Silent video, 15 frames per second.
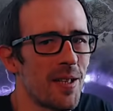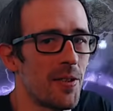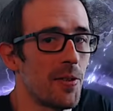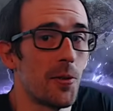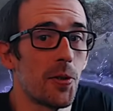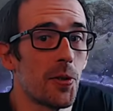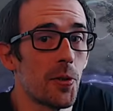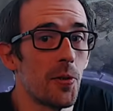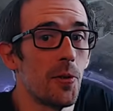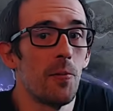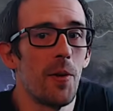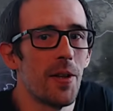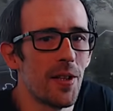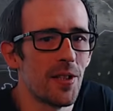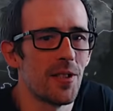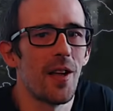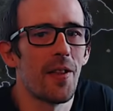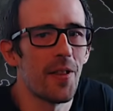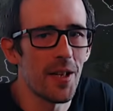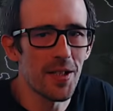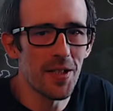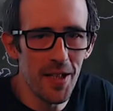As you just saw, when there's
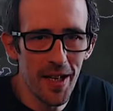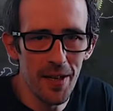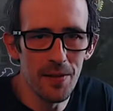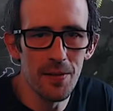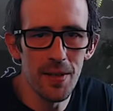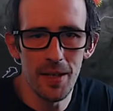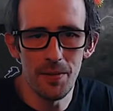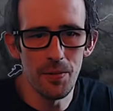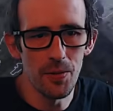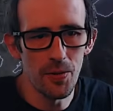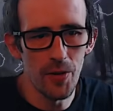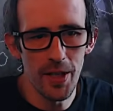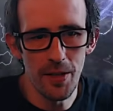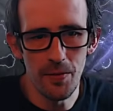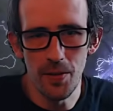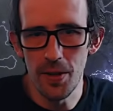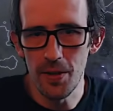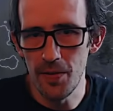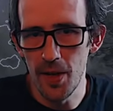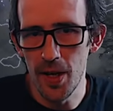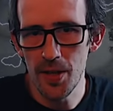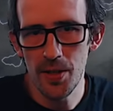nothing to kill, it will drain you really
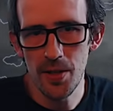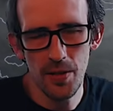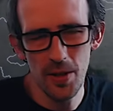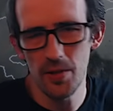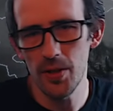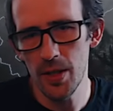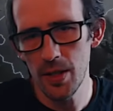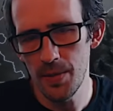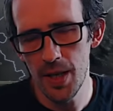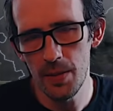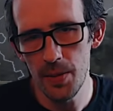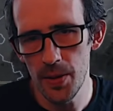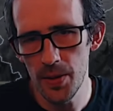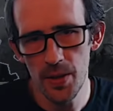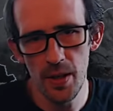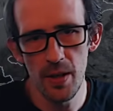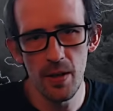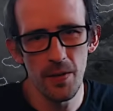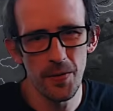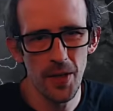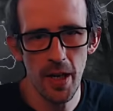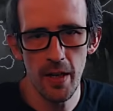fast. You can drink your mana potion and
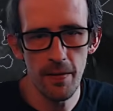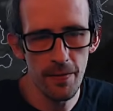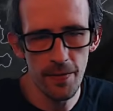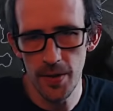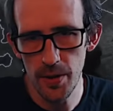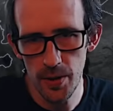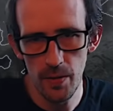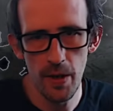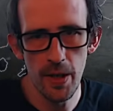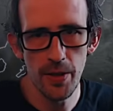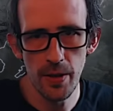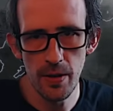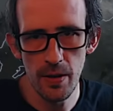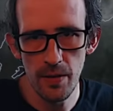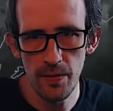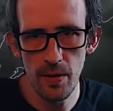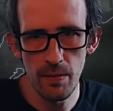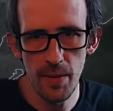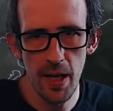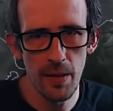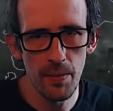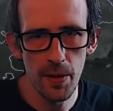offset it for the duration that you've got a
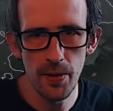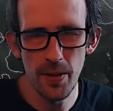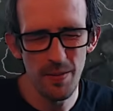mana potion,